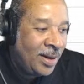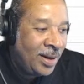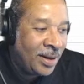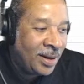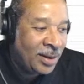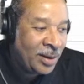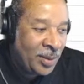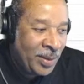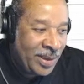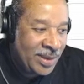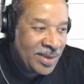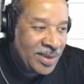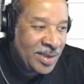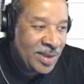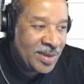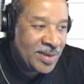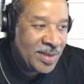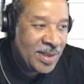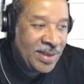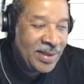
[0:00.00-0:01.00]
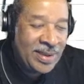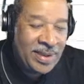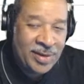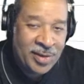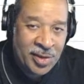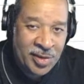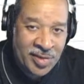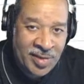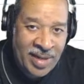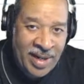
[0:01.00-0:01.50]
Christians in their
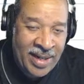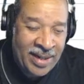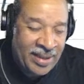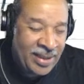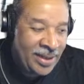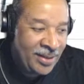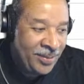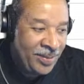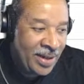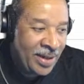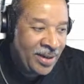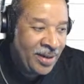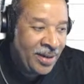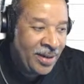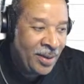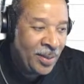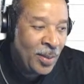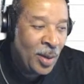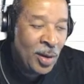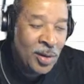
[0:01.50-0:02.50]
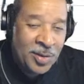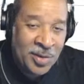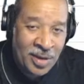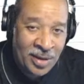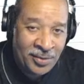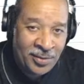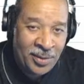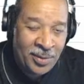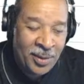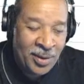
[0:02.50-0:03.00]
society, but most
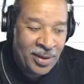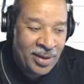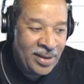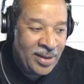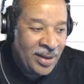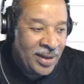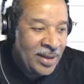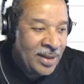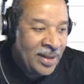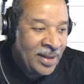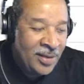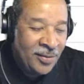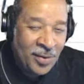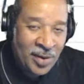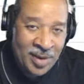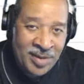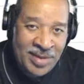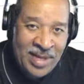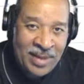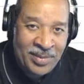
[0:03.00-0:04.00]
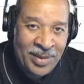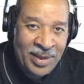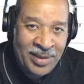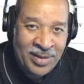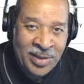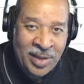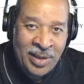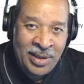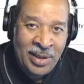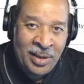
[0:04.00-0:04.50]
of them. Or, for example, in
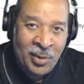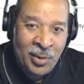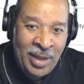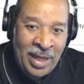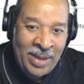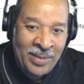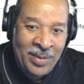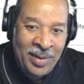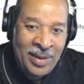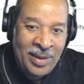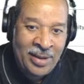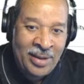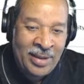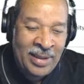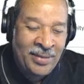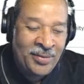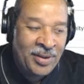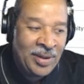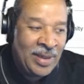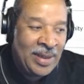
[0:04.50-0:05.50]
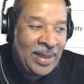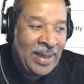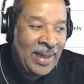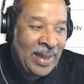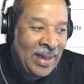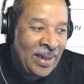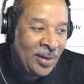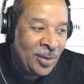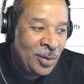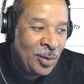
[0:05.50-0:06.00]
Saudi Arabia, you're not even
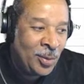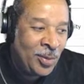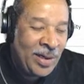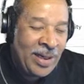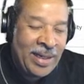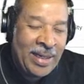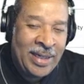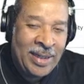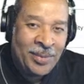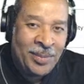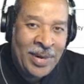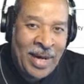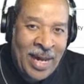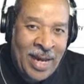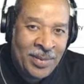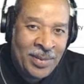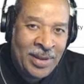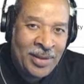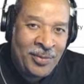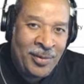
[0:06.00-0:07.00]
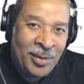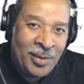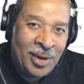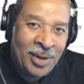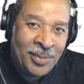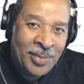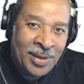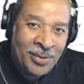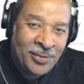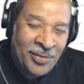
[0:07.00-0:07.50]
allowed to bring in a Bible if you
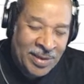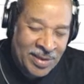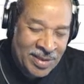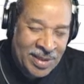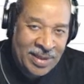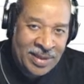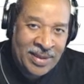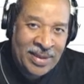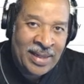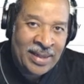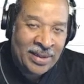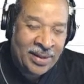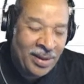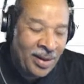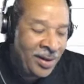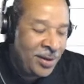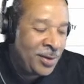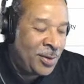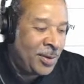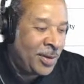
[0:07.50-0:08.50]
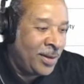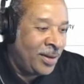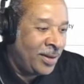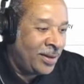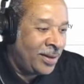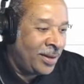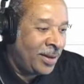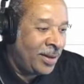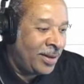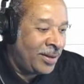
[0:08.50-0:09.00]
come and visit that country,
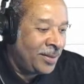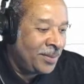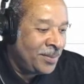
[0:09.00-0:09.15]
okay?